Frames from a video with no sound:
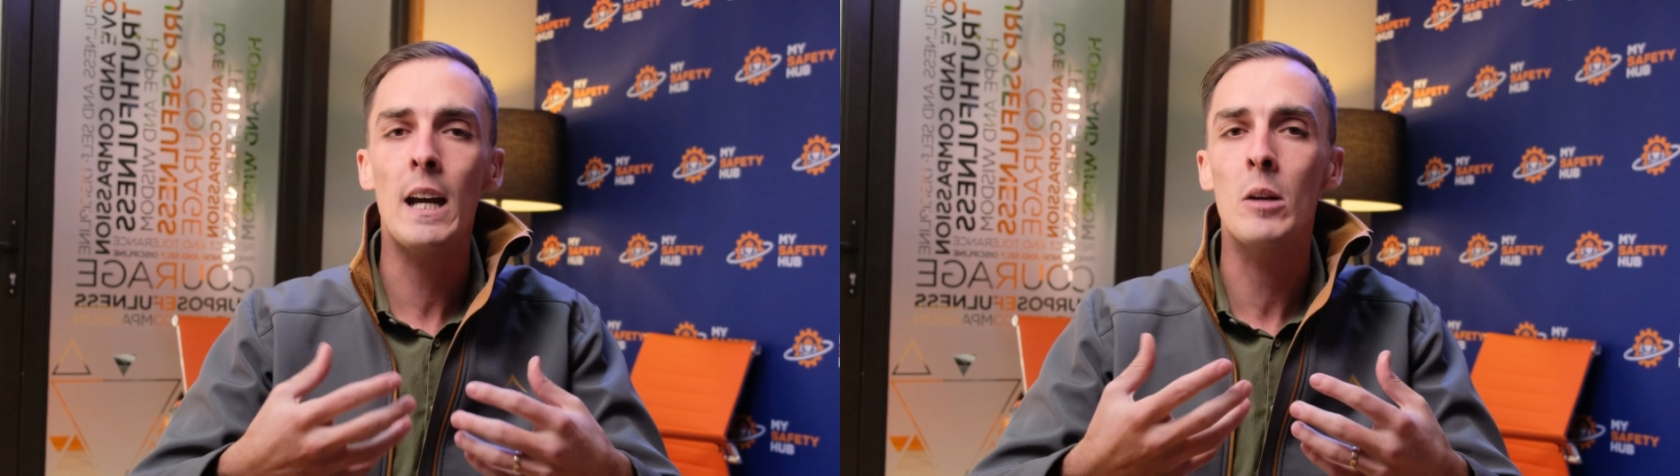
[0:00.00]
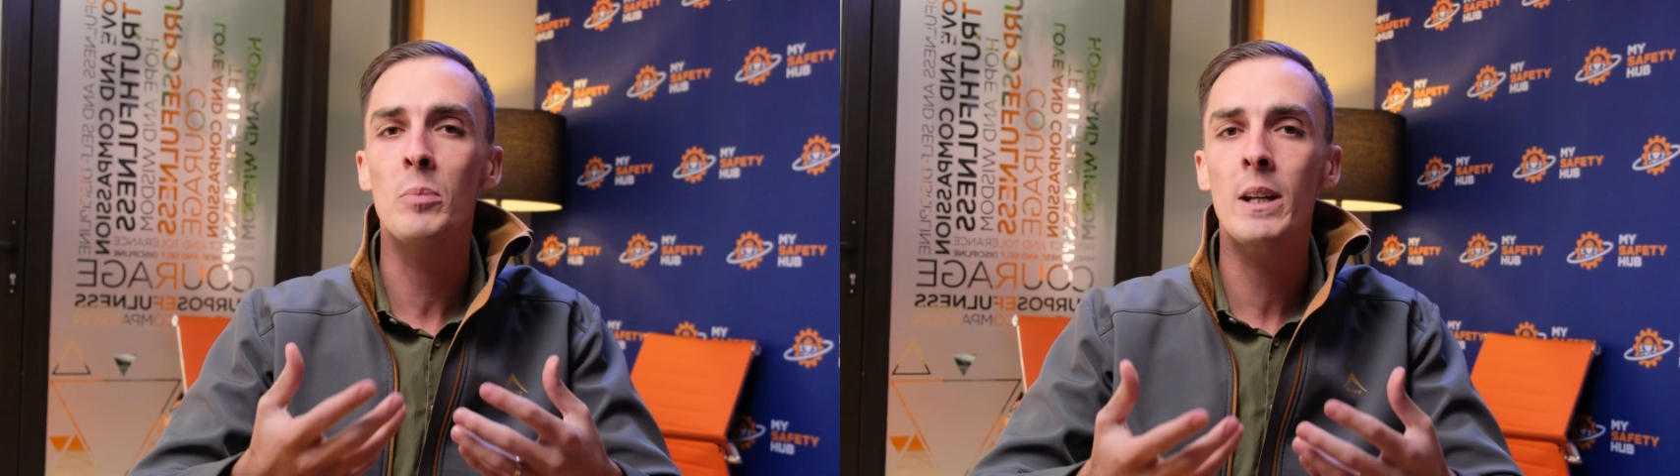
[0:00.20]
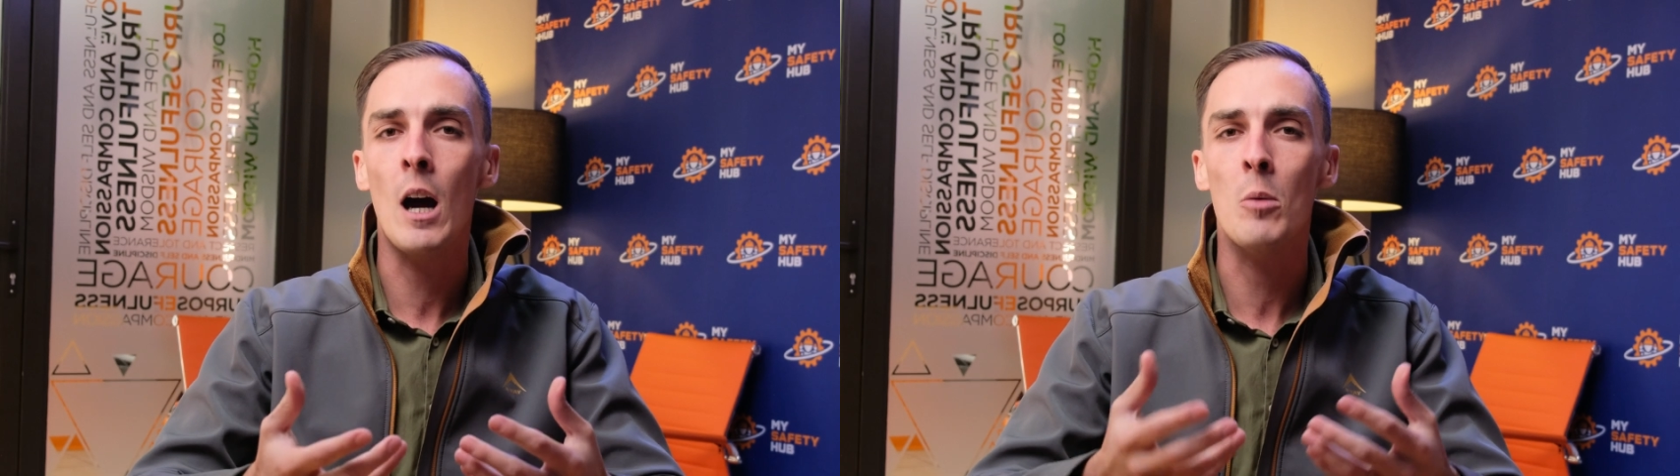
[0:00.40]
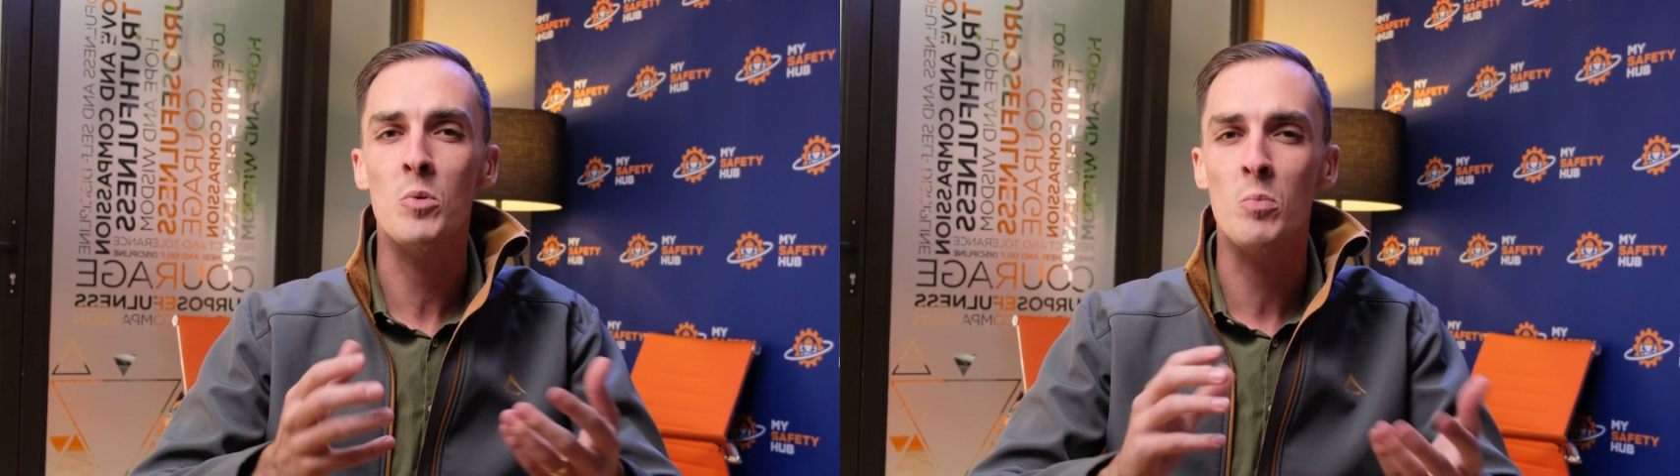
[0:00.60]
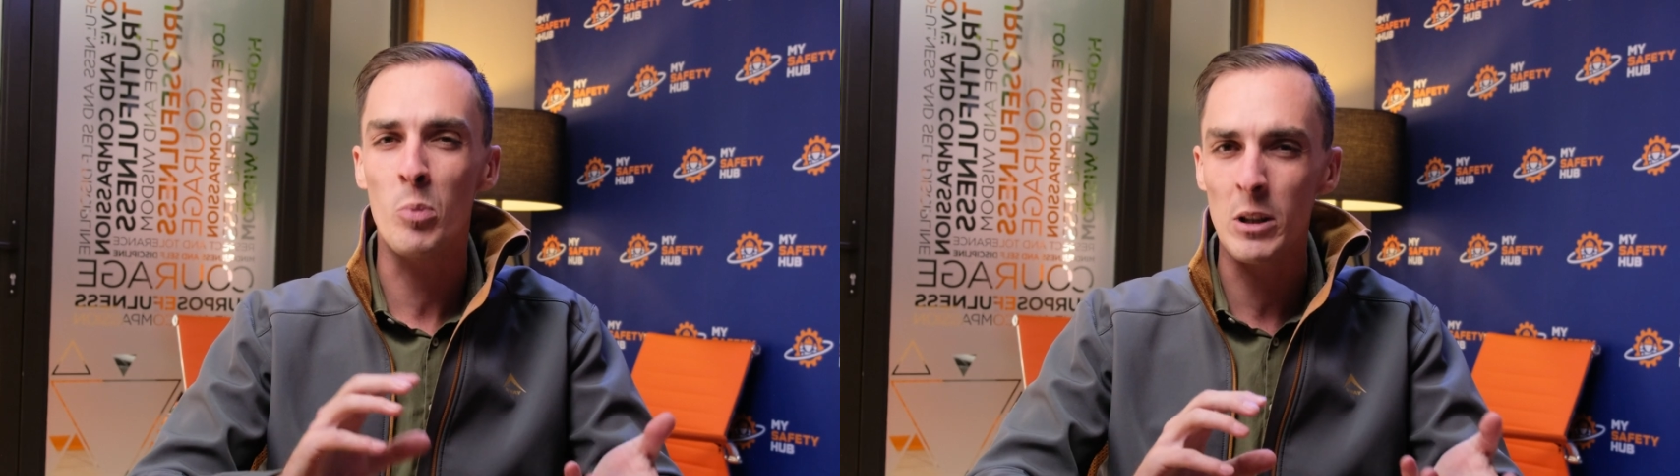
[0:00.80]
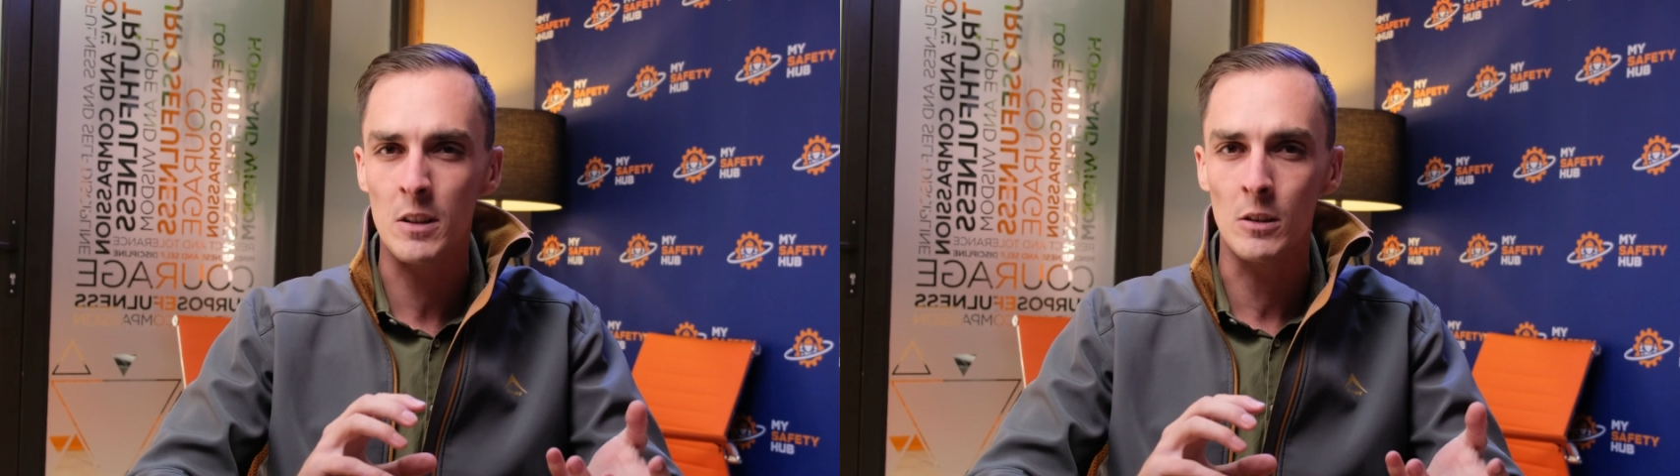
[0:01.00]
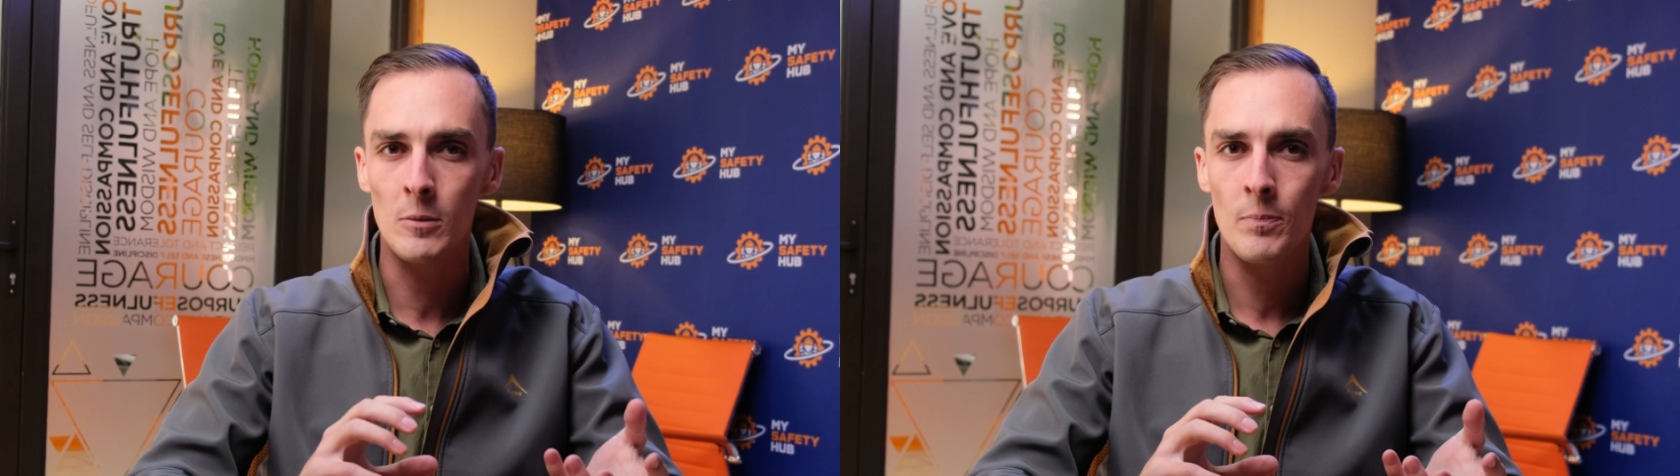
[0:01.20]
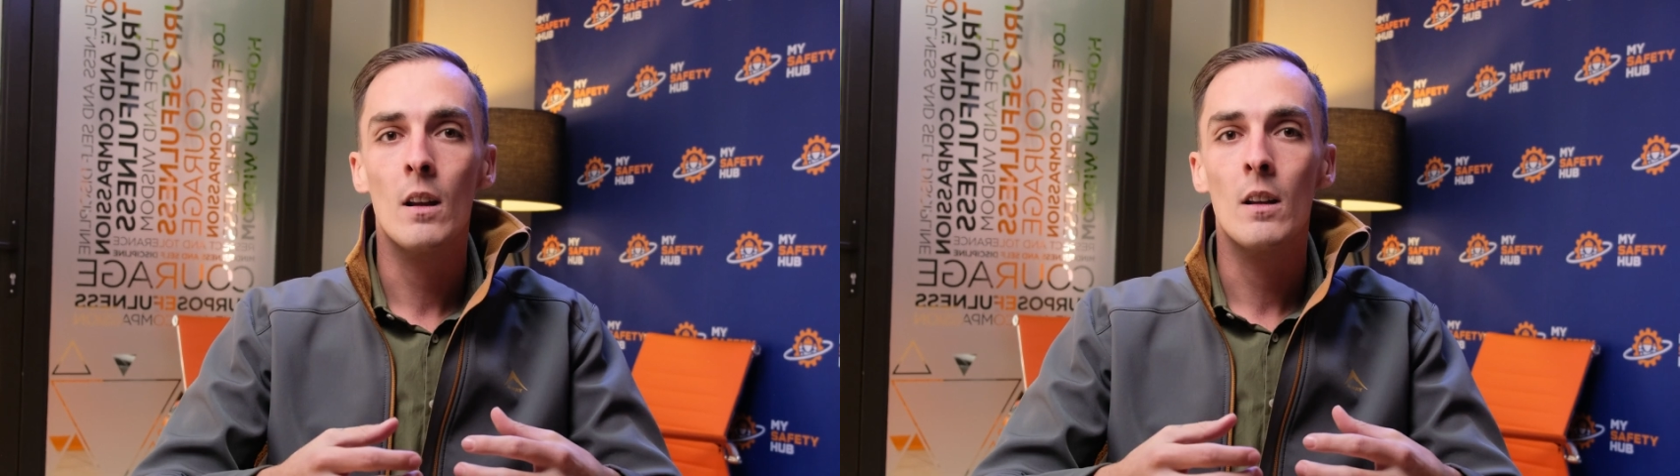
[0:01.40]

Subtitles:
and becomes brittle.